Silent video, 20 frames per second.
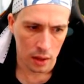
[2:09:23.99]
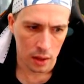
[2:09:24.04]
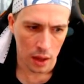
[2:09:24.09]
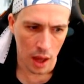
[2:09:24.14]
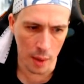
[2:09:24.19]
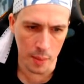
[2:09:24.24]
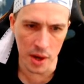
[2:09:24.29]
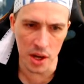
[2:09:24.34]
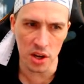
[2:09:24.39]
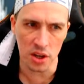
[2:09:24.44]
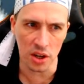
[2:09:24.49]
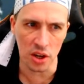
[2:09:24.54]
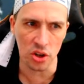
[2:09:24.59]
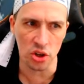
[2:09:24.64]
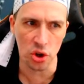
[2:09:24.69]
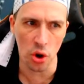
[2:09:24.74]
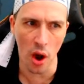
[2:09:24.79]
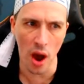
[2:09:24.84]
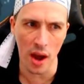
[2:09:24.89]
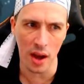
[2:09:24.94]
I mean, you can
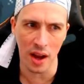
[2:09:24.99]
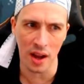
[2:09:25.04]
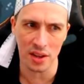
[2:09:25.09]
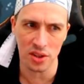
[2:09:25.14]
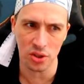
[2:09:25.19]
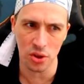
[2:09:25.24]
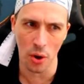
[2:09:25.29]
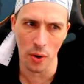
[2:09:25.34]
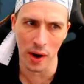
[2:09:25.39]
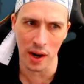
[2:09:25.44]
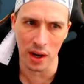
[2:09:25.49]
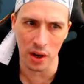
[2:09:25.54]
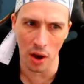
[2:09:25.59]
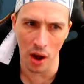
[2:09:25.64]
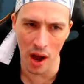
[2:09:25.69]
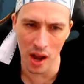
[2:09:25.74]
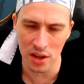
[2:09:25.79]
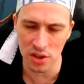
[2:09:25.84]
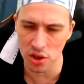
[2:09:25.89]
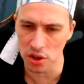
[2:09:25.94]
try... Oh, sorry,
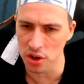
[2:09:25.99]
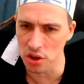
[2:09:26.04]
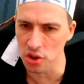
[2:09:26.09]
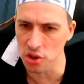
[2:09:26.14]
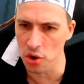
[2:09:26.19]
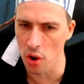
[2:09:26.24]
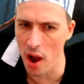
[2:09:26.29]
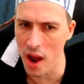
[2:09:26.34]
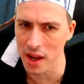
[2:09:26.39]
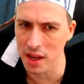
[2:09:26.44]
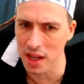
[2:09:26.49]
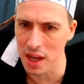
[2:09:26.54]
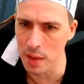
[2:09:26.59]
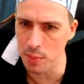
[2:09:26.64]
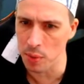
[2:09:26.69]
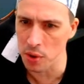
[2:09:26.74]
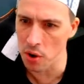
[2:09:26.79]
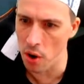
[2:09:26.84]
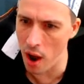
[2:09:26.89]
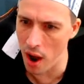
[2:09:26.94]
guys. You can try and
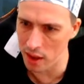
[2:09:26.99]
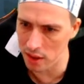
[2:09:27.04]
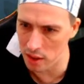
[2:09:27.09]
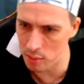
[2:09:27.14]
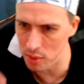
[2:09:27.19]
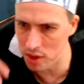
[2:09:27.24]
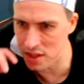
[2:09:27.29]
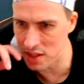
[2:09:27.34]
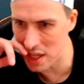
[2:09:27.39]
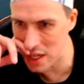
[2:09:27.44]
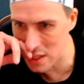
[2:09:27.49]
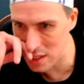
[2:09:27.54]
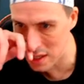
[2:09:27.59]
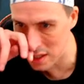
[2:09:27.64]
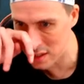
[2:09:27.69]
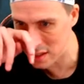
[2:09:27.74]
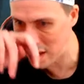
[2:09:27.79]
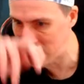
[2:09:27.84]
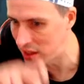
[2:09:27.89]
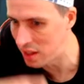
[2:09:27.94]
keep an eye on them. It's
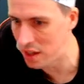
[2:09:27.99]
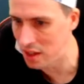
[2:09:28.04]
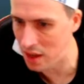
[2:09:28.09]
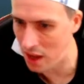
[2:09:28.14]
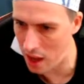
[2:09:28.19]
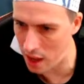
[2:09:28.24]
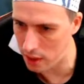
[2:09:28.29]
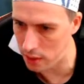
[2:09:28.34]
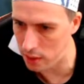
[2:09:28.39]
easier said than done.